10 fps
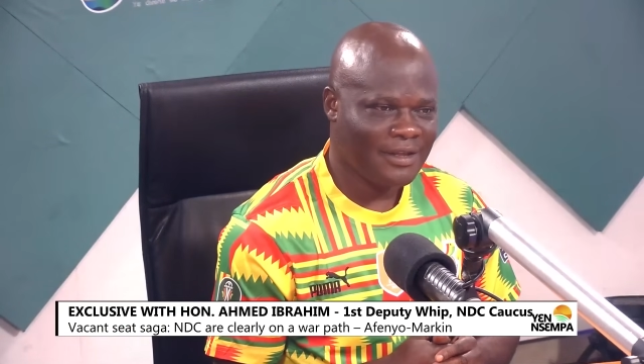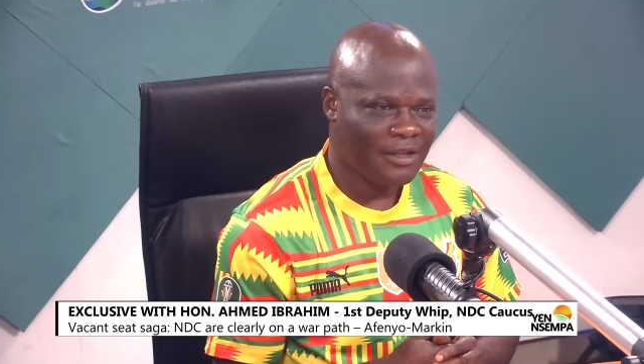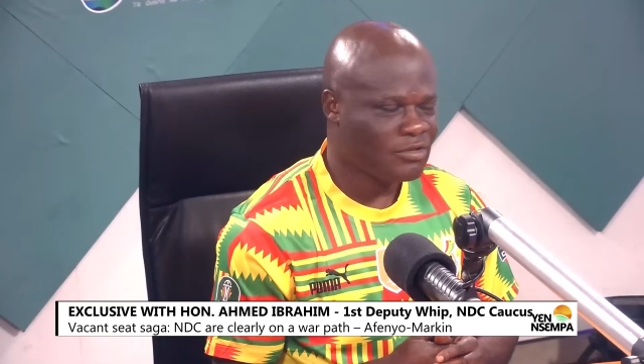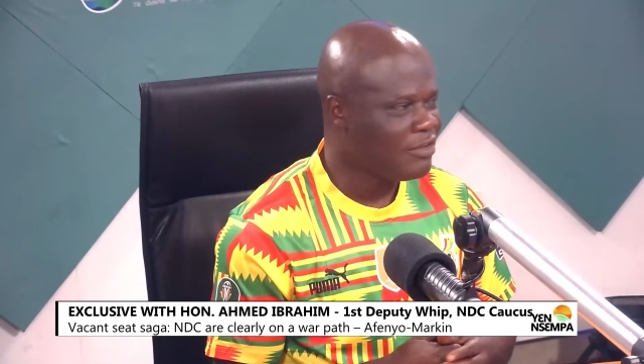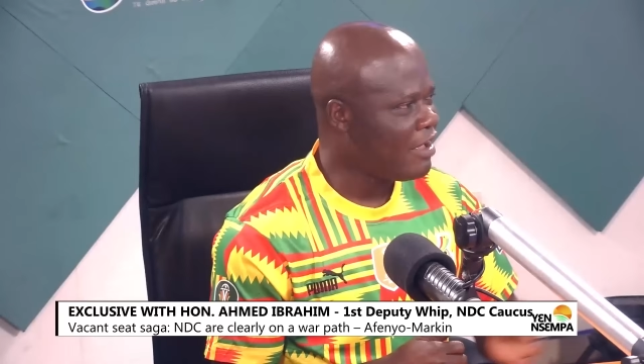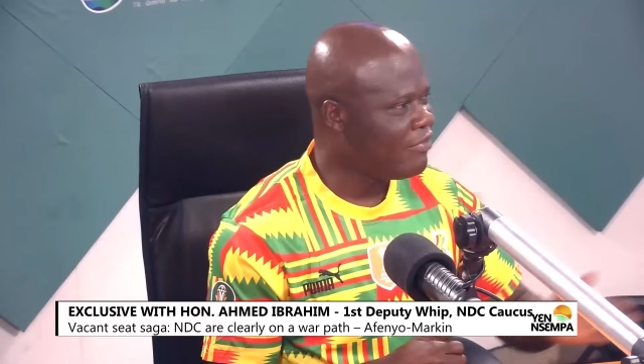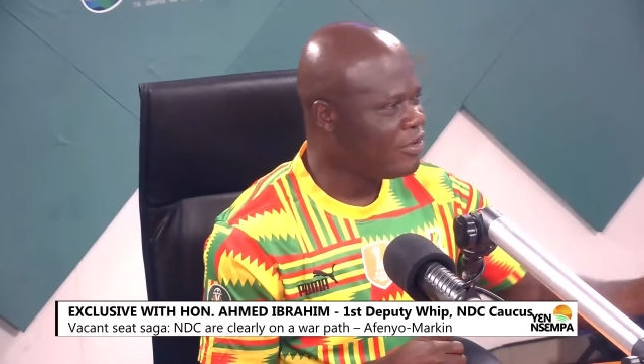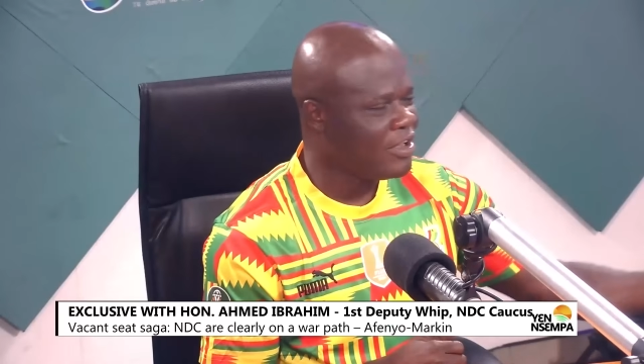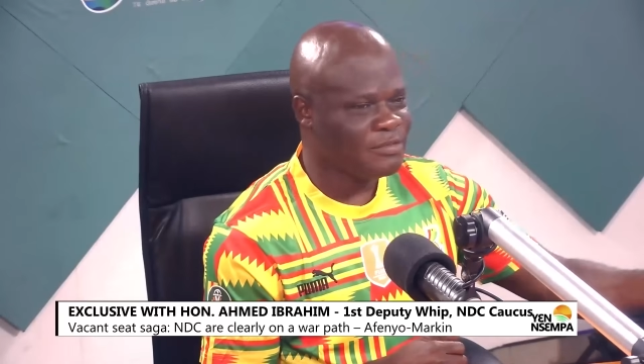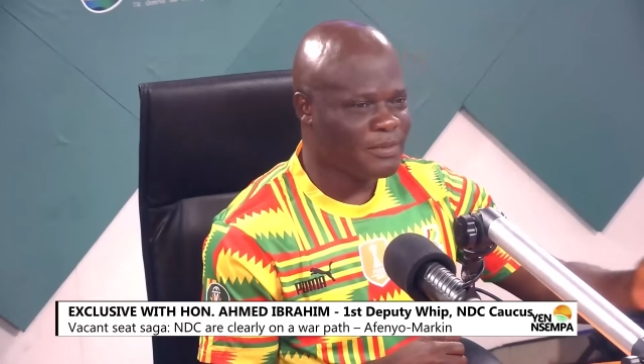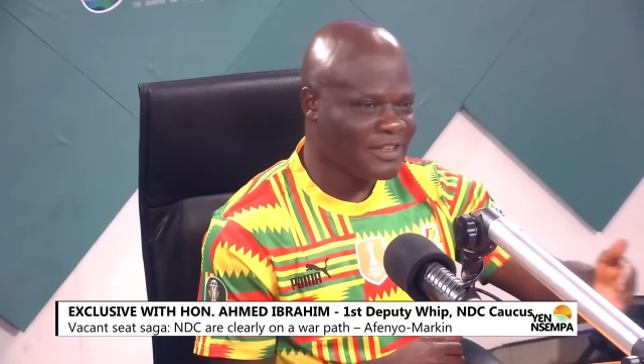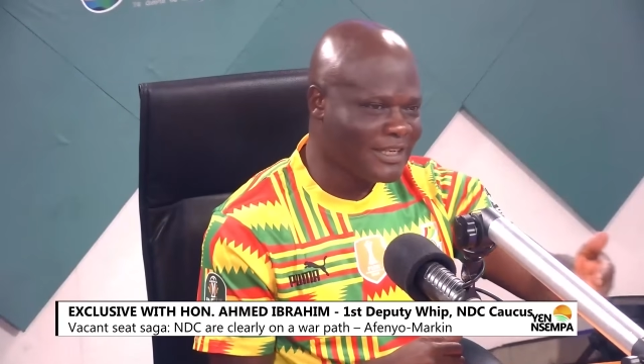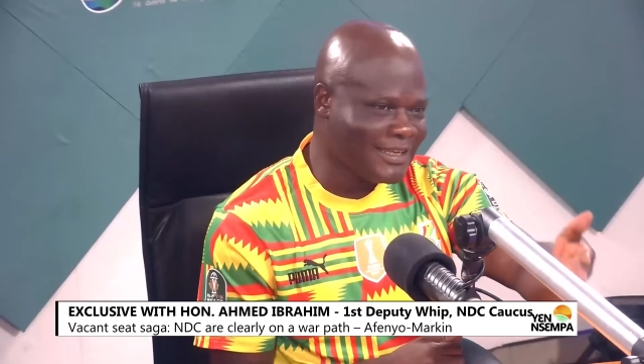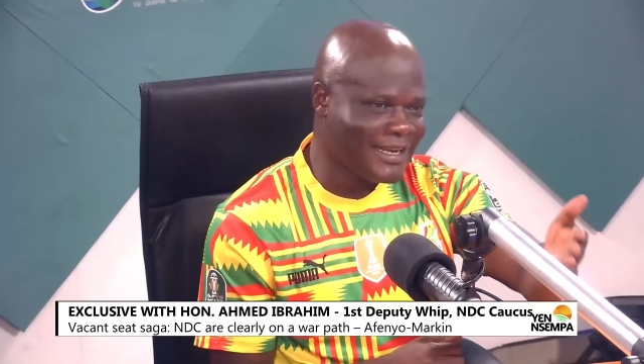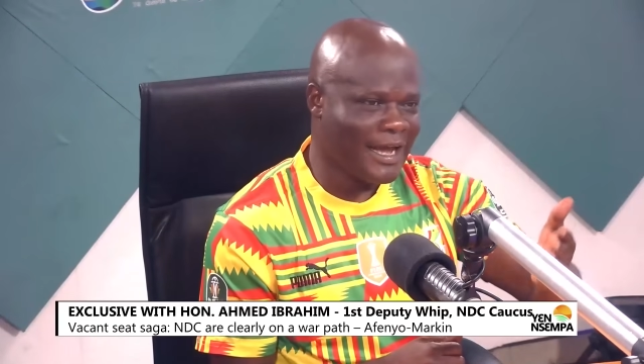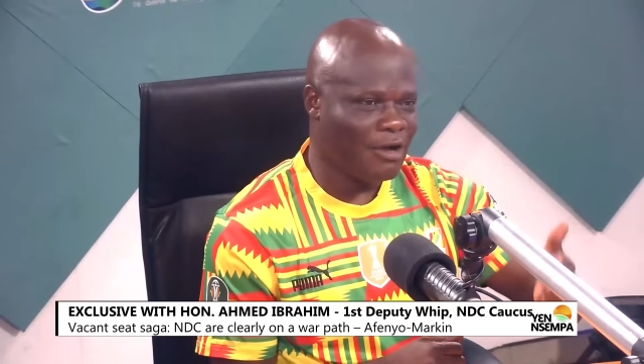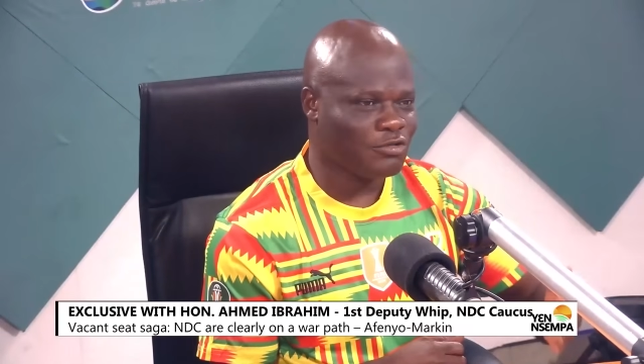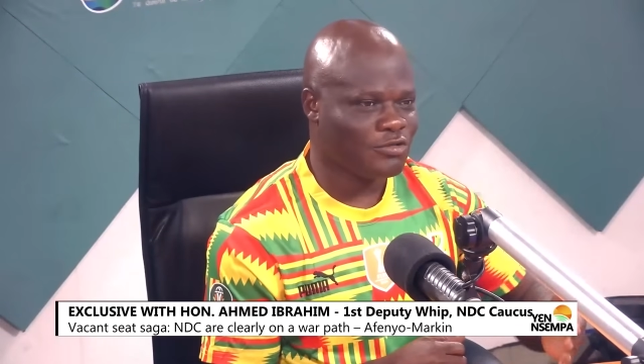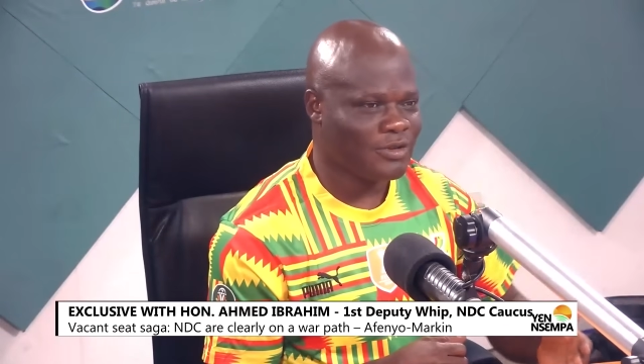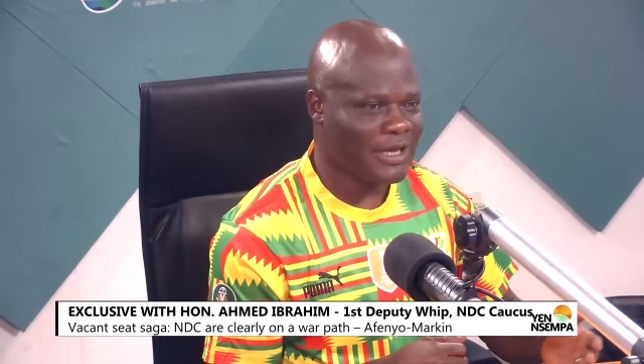So if Afenyo is misleading the
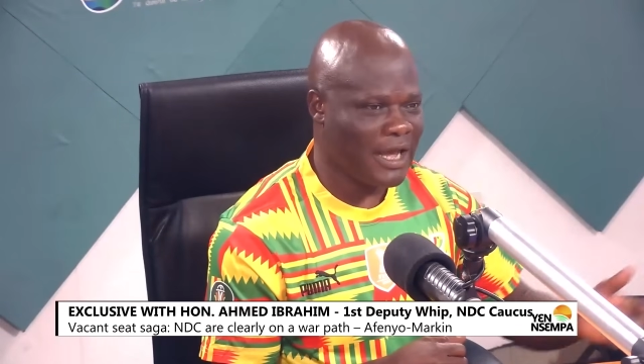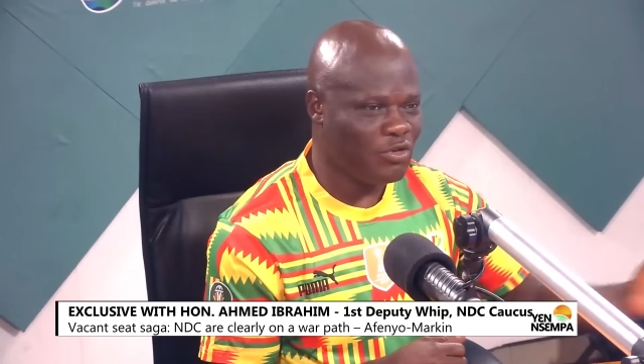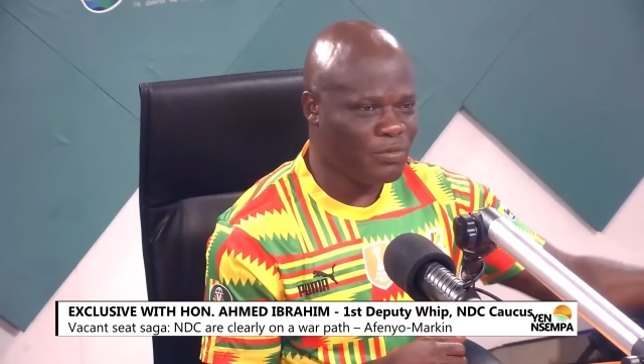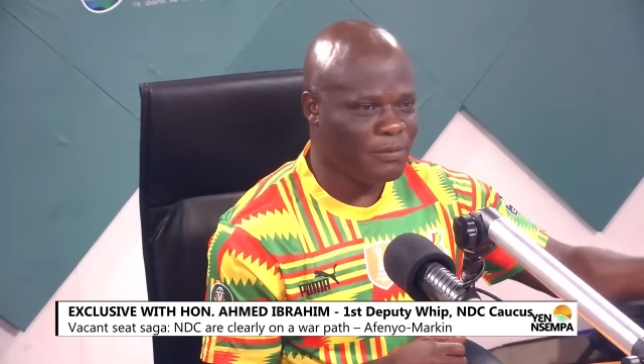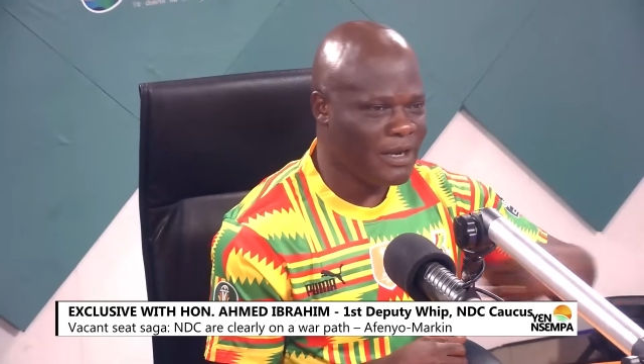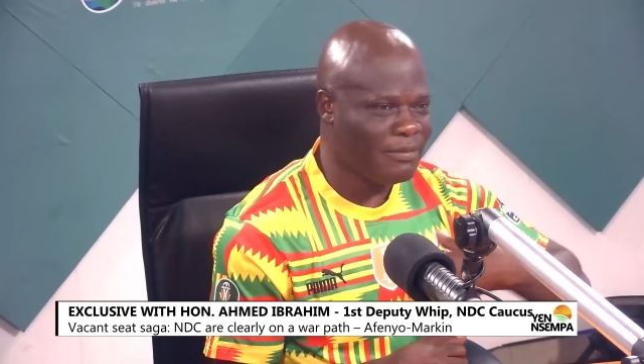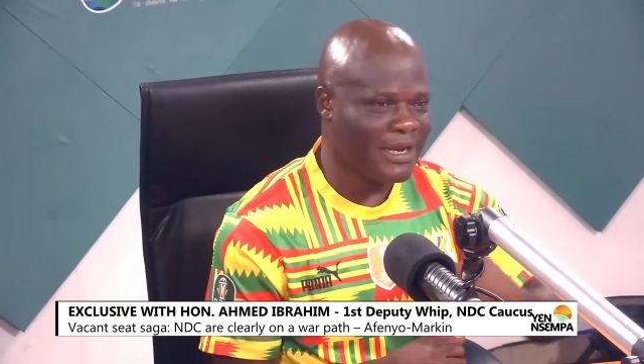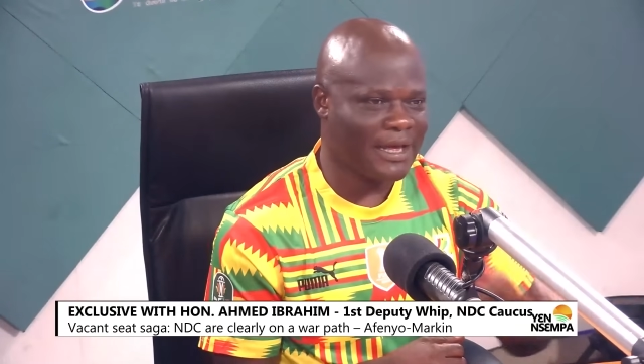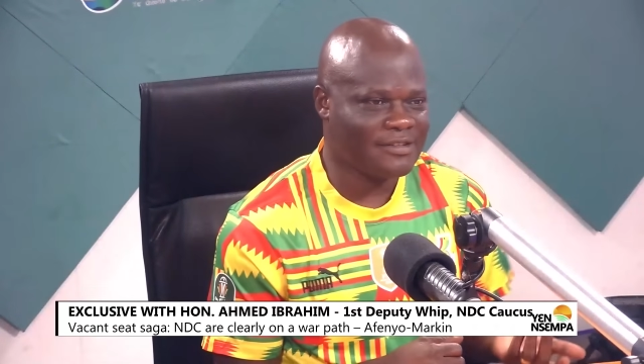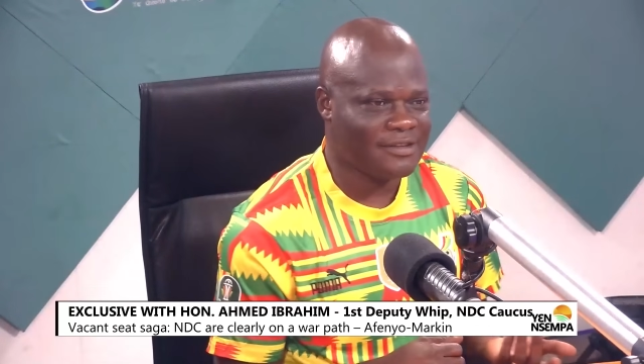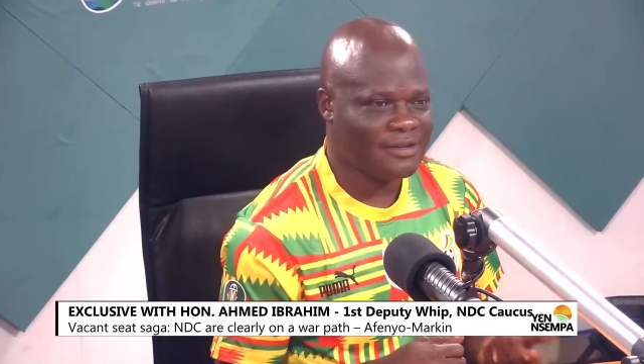house, can you be blaming us?